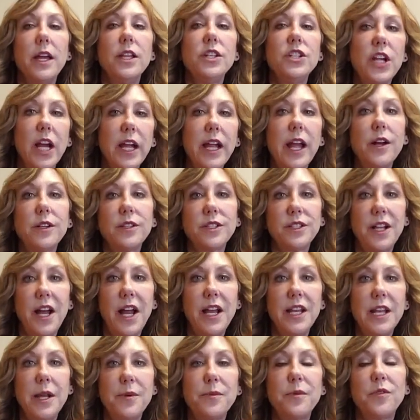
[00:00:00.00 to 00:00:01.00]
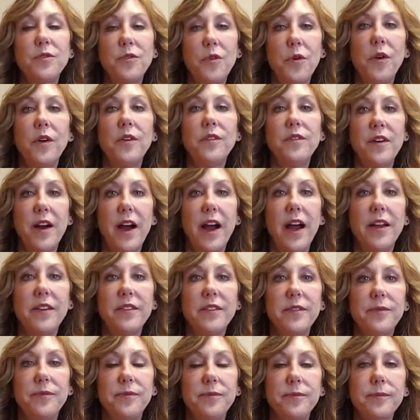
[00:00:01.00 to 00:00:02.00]
Check out slide number 4 and 5.
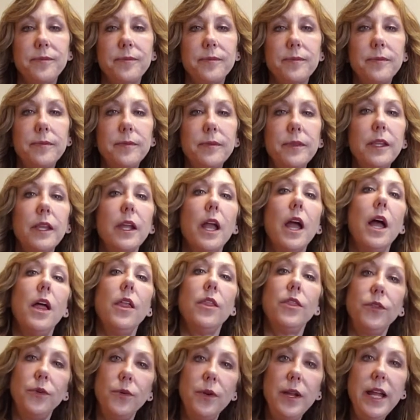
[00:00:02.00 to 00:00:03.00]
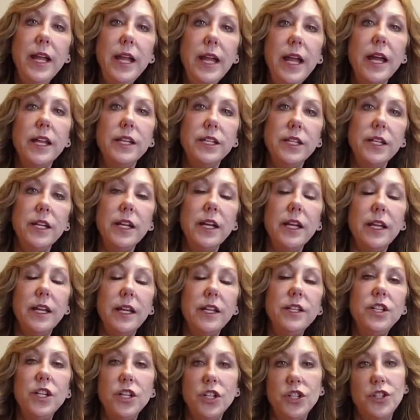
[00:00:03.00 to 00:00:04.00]
3
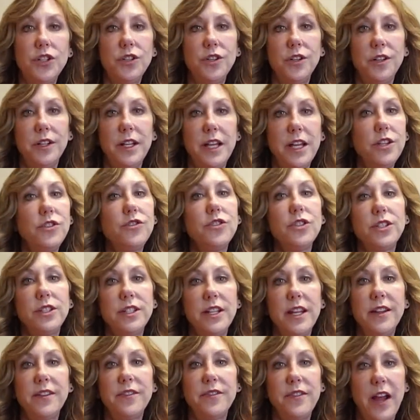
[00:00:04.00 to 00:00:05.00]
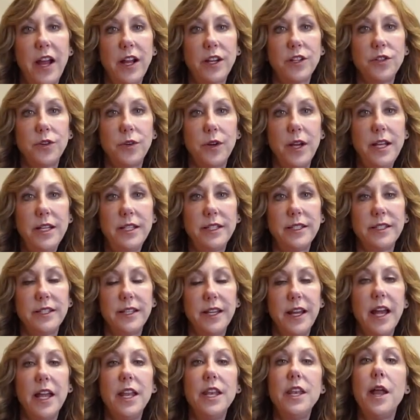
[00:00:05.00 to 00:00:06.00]
additional interesting factoids.
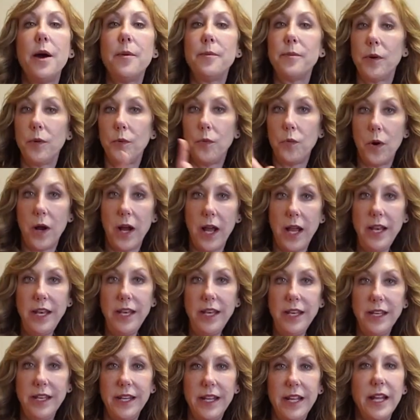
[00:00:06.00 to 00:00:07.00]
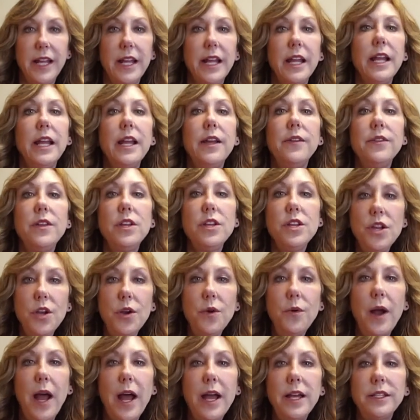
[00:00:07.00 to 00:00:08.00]
Number 1, in the
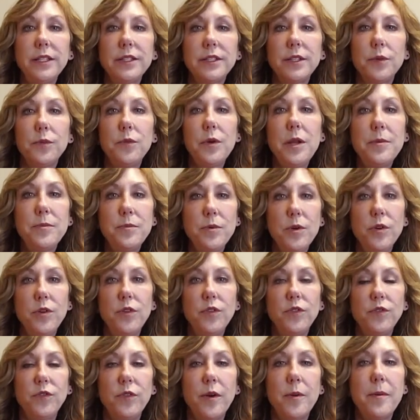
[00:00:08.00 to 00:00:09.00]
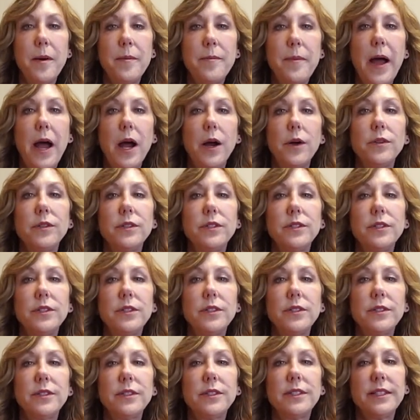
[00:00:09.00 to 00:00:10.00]
US, we moved from about
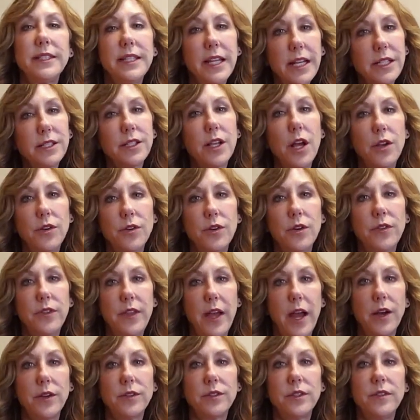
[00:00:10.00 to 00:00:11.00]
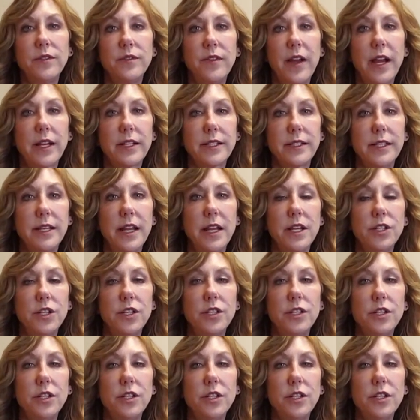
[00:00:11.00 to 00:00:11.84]
600,000 vaccination